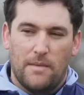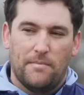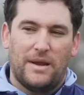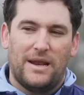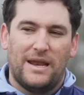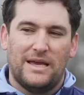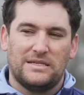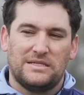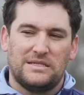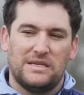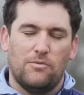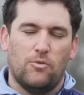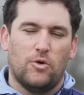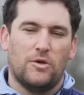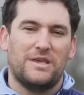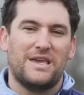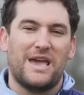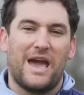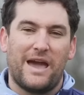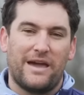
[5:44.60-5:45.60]
But let's see what
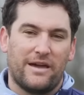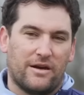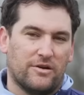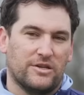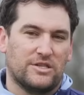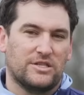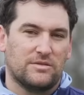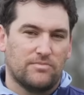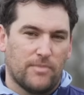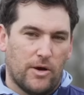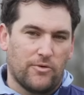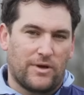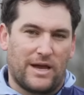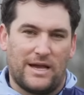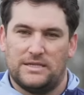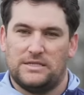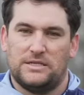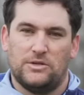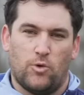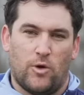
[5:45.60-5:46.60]
the AI Smoke
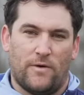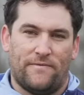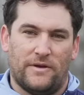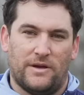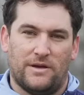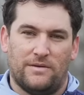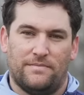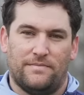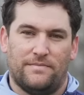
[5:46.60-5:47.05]
has to offer.